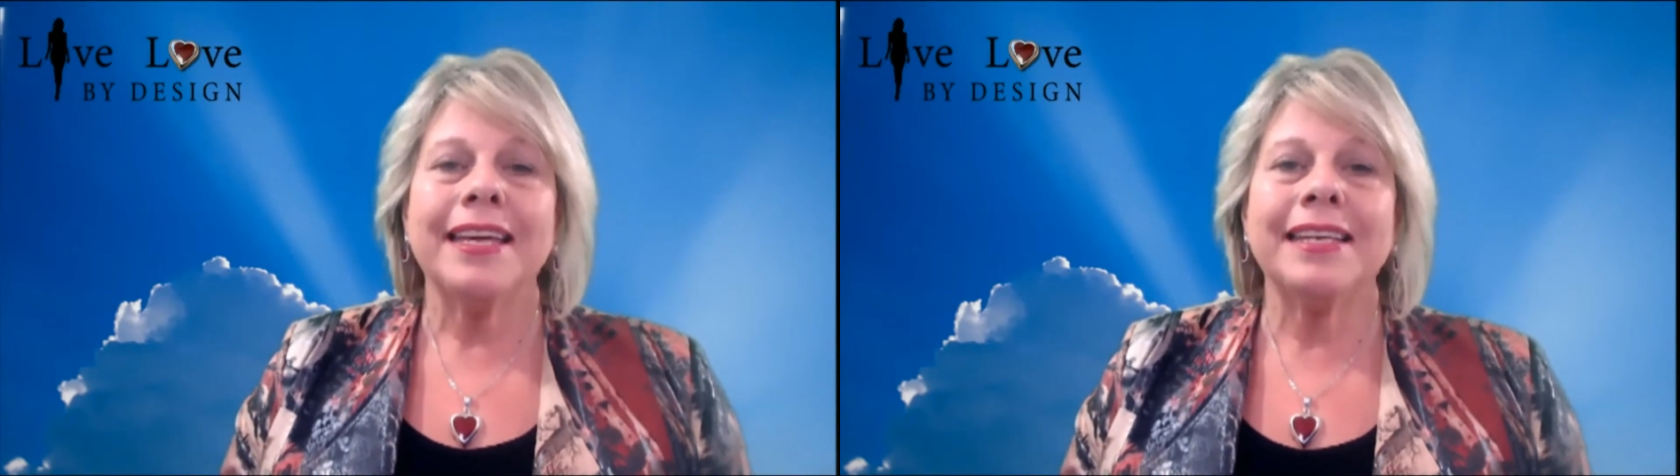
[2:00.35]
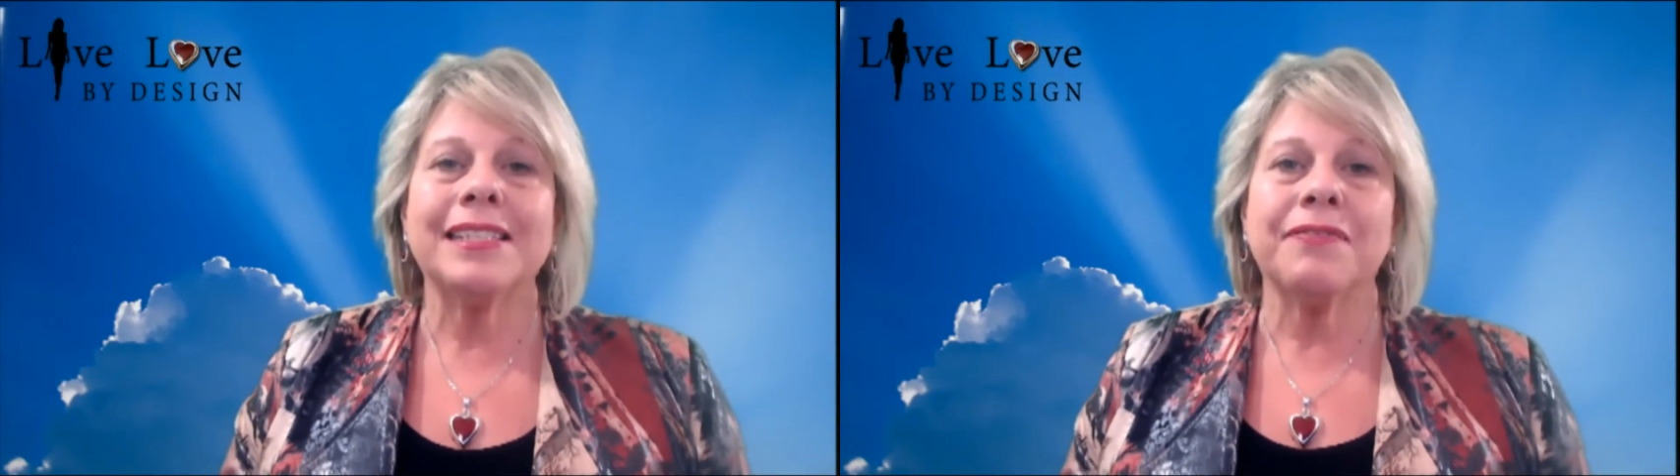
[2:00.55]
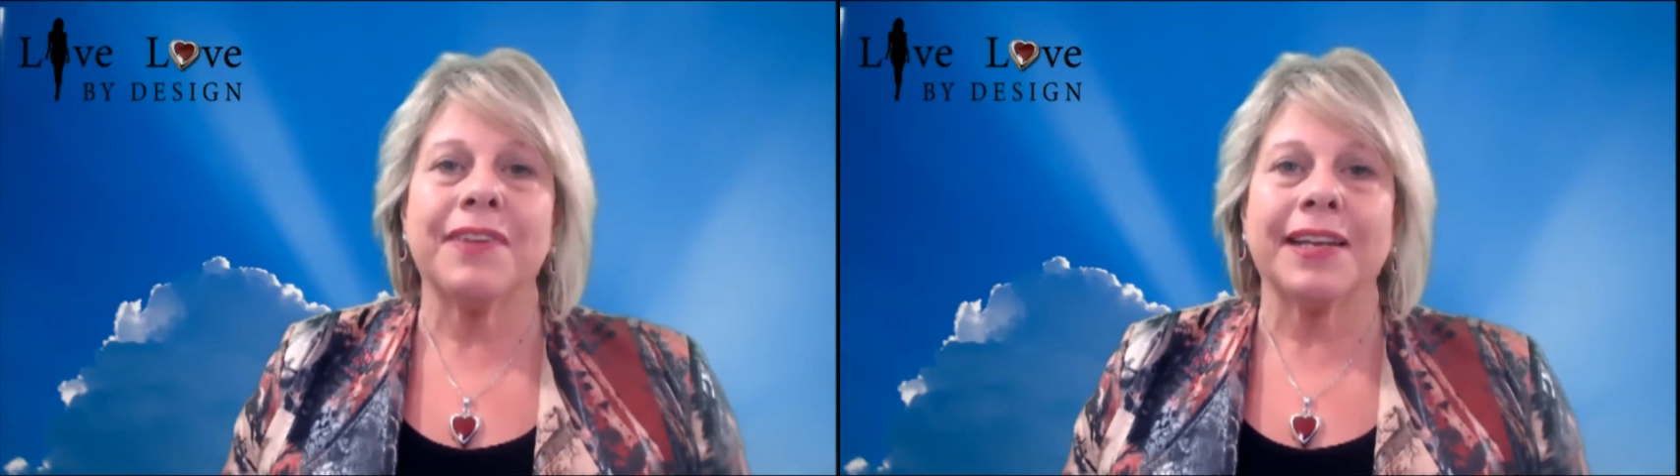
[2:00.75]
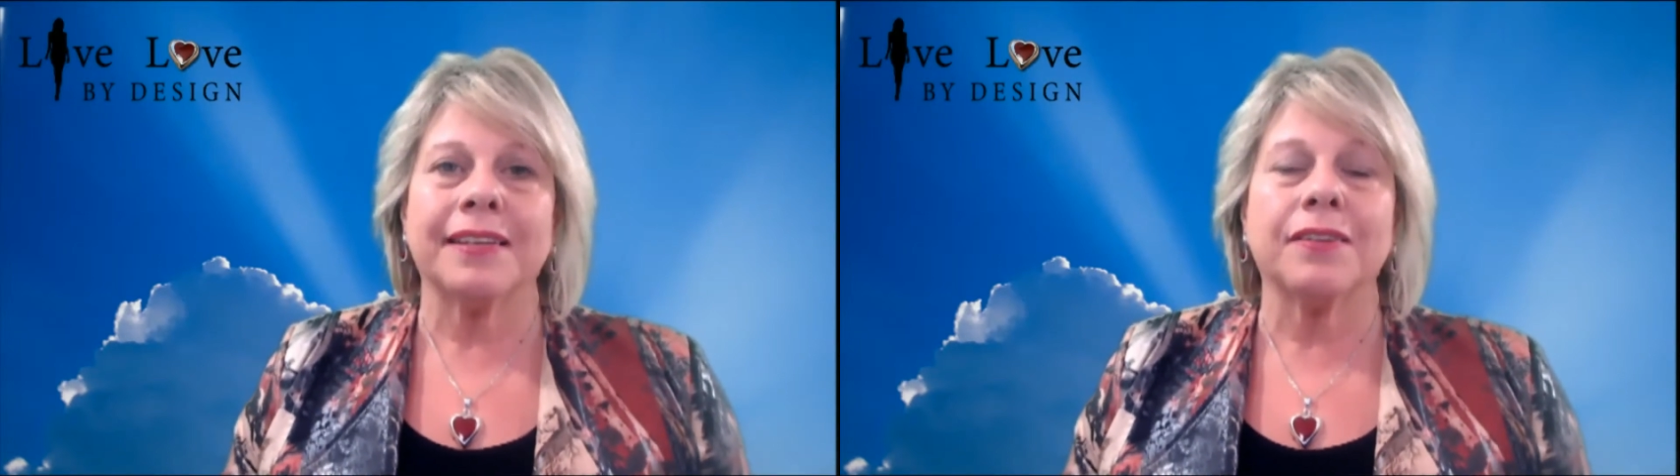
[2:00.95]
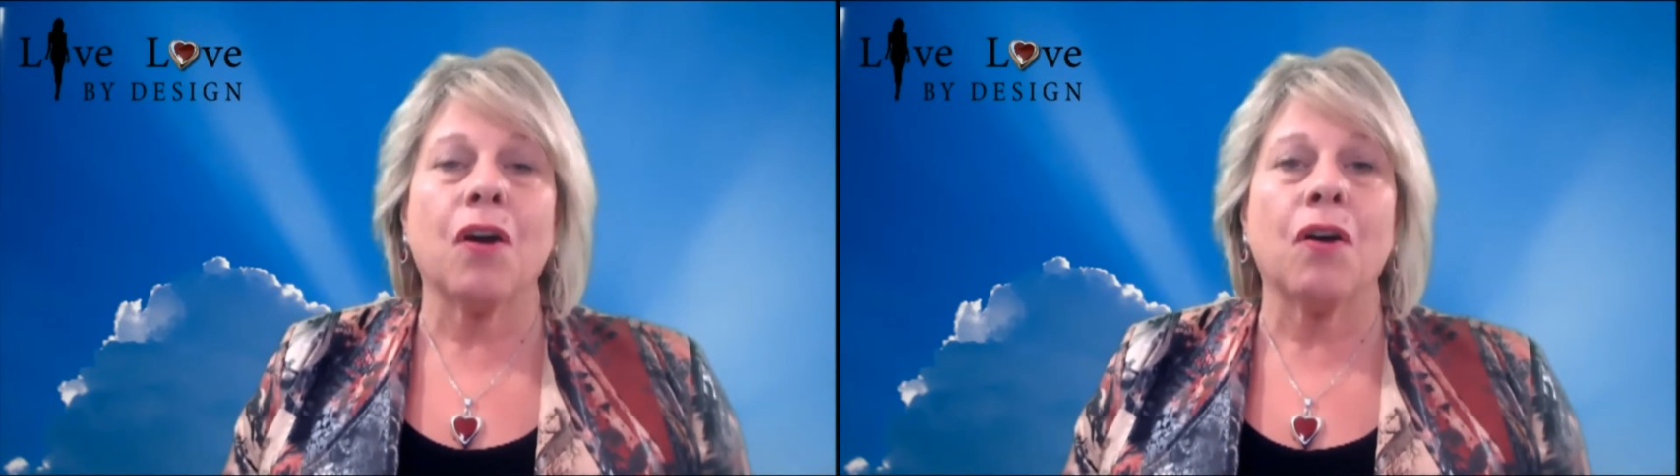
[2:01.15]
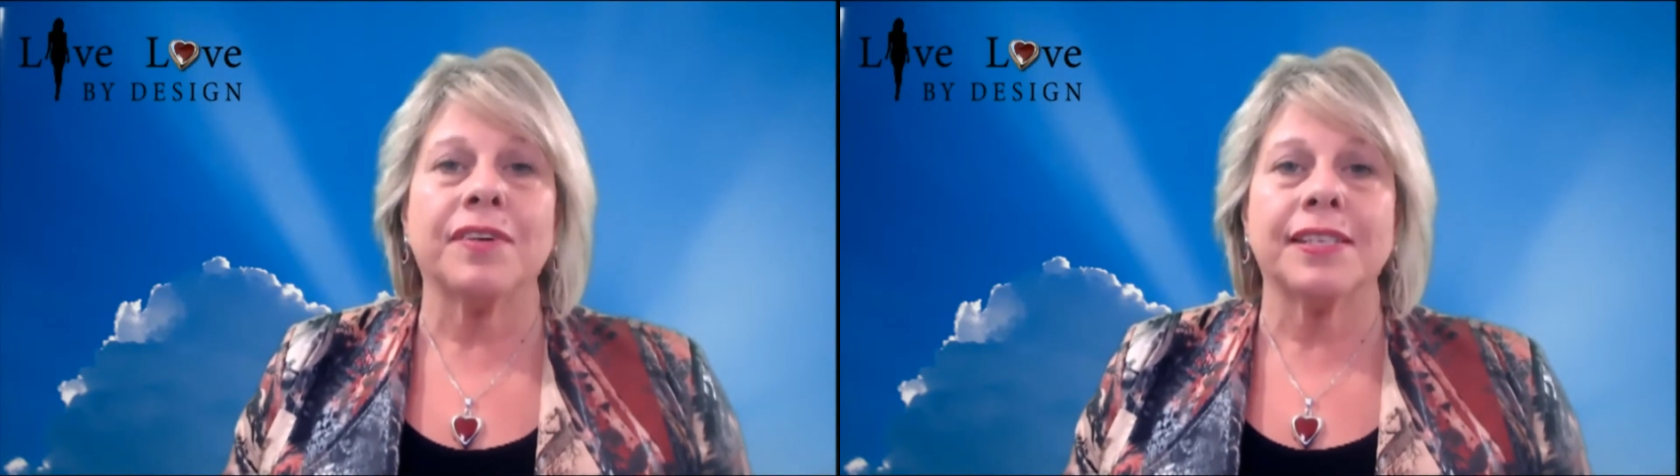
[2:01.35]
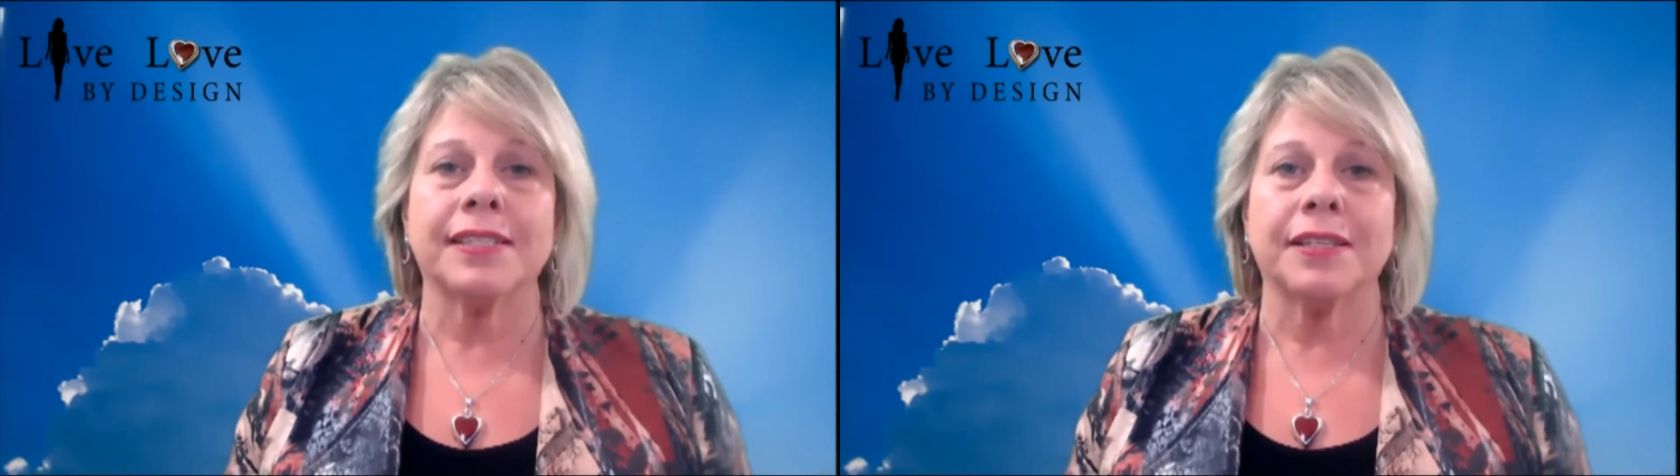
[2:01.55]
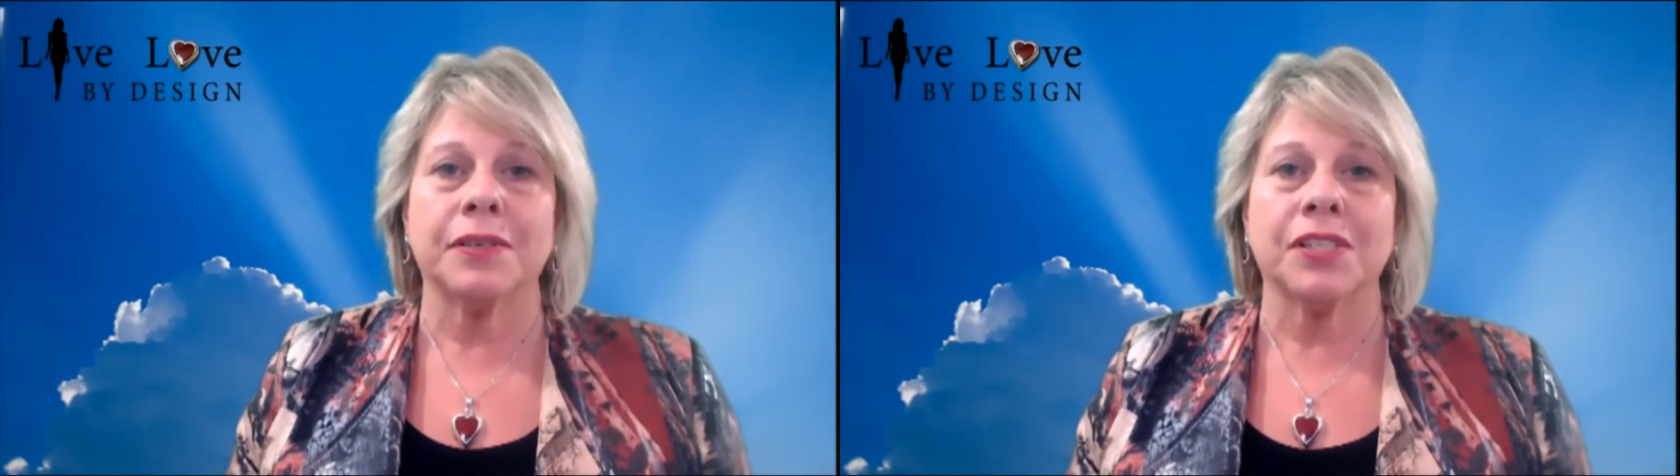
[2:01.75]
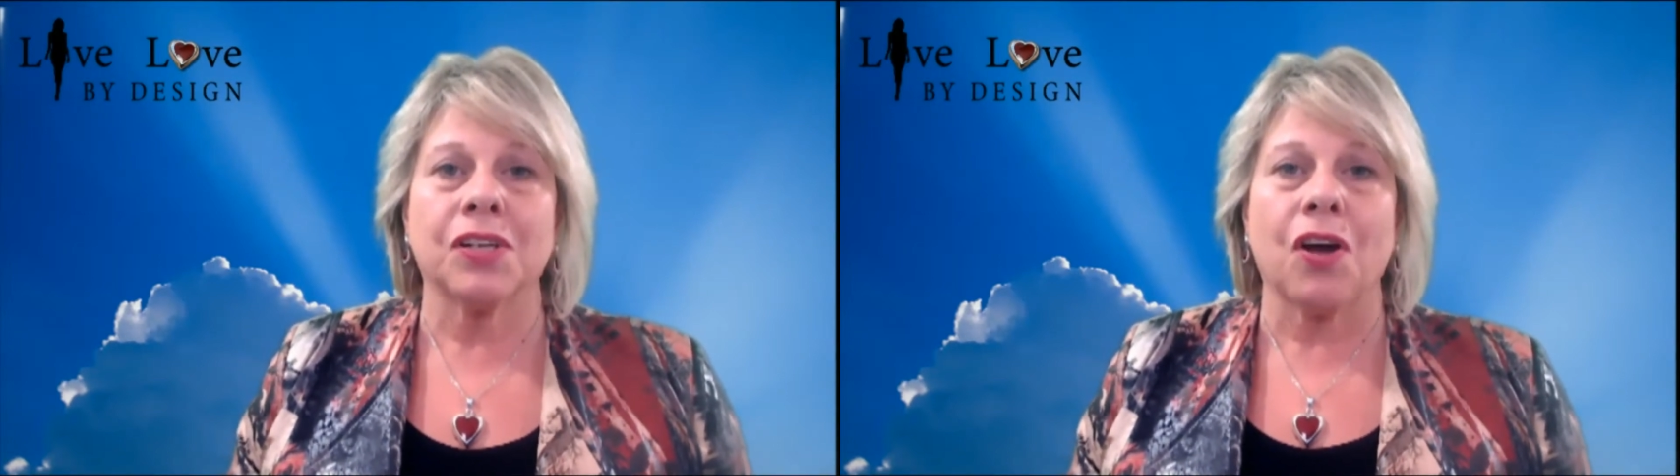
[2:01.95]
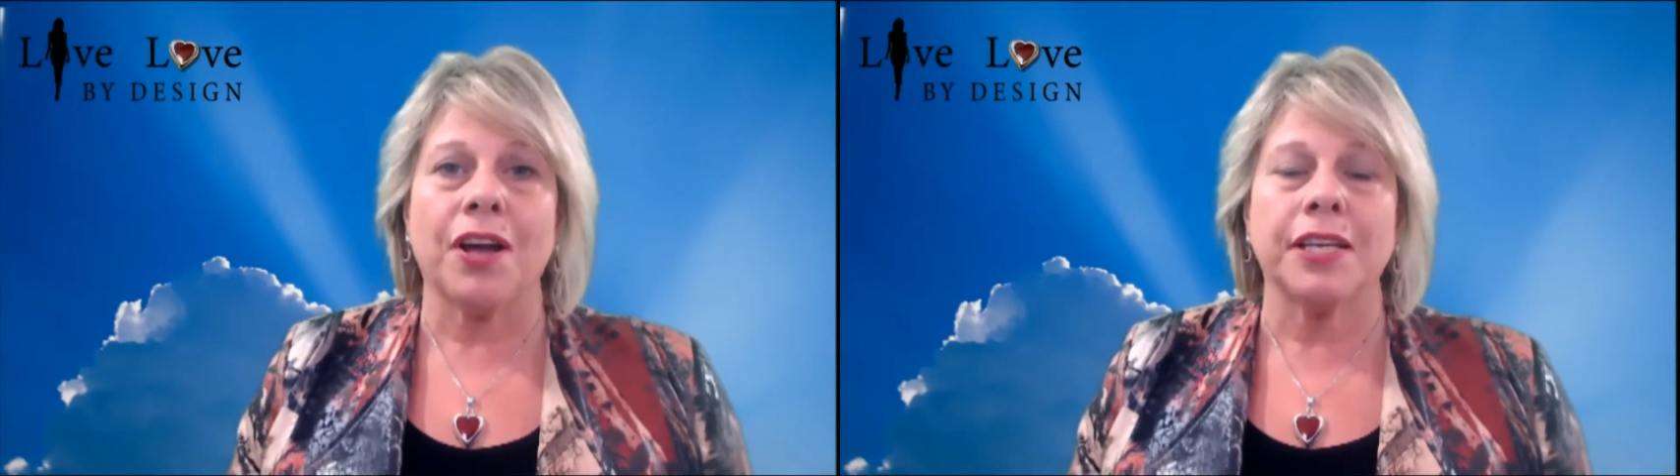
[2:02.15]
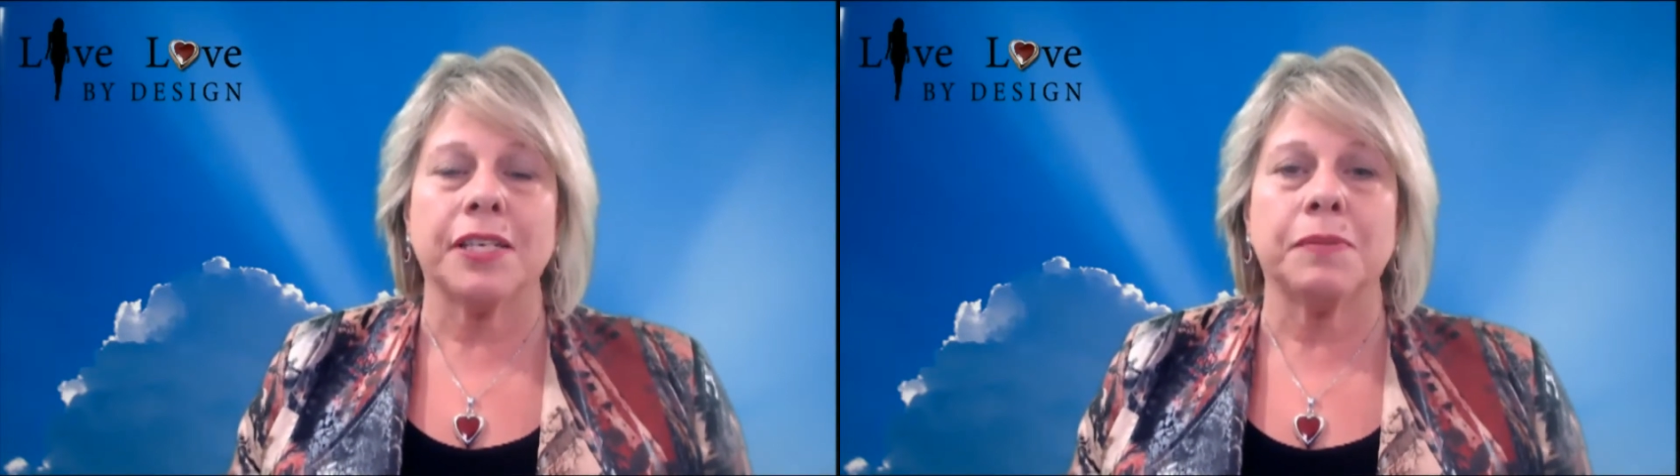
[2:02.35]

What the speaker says: is the fact that obviously the sky is